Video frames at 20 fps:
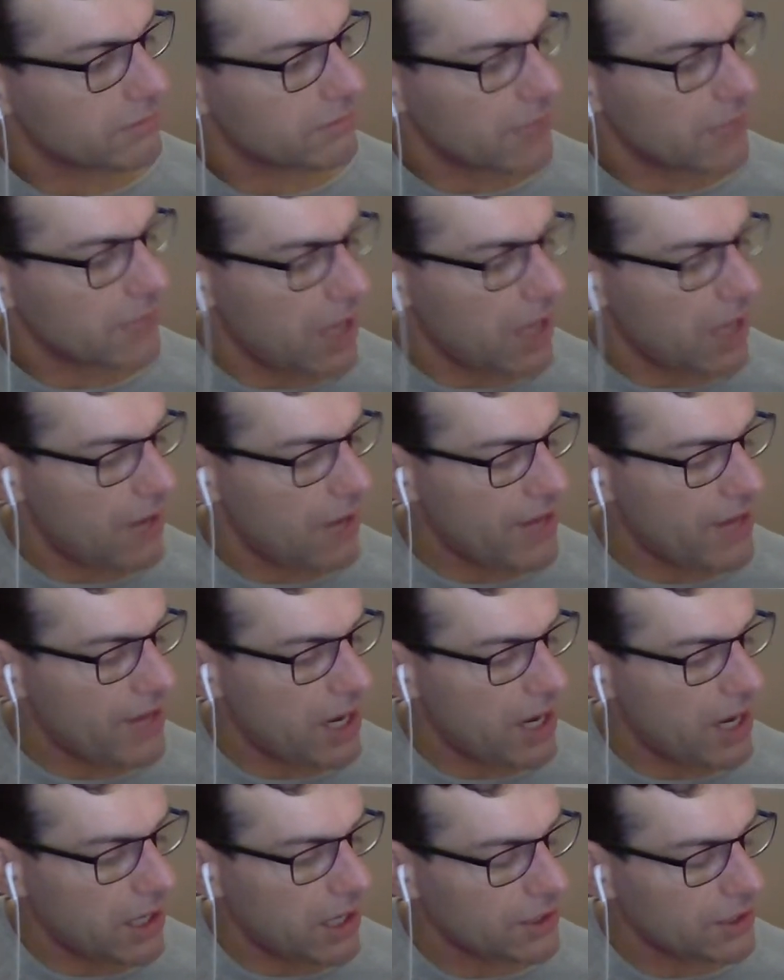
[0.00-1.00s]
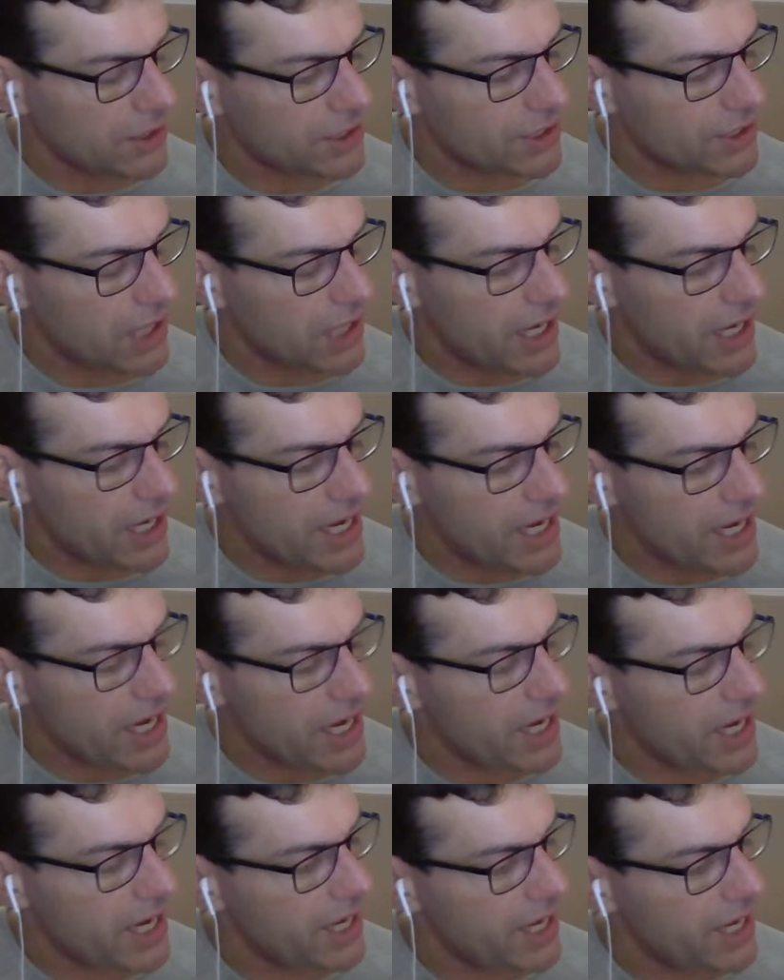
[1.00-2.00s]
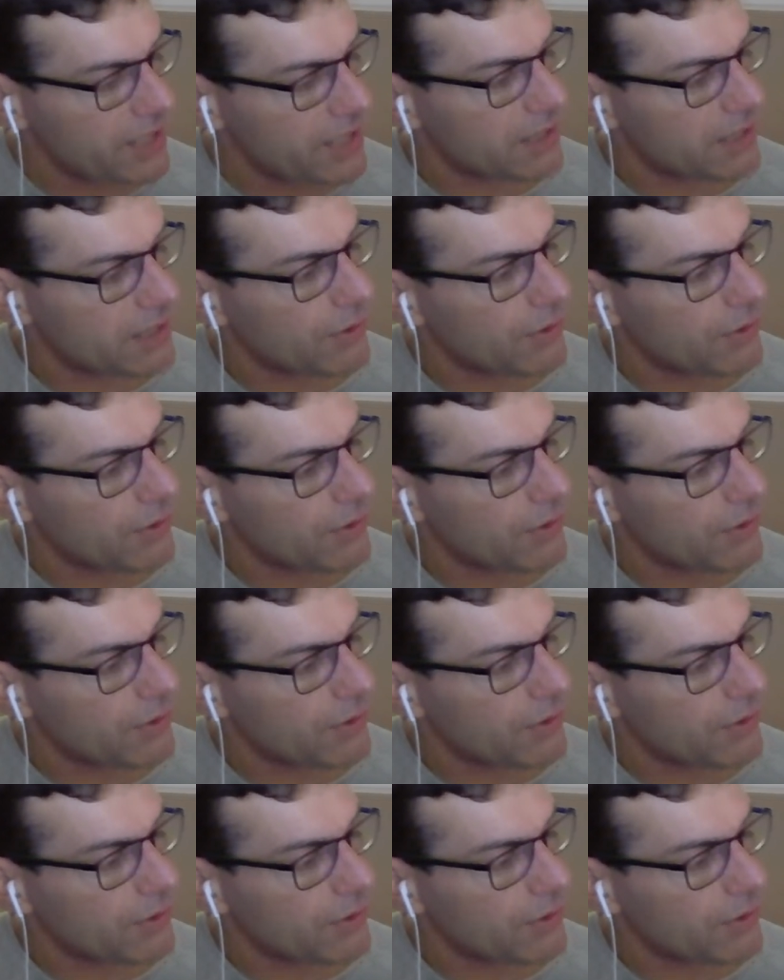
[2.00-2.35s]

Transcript: The answer is, I'm on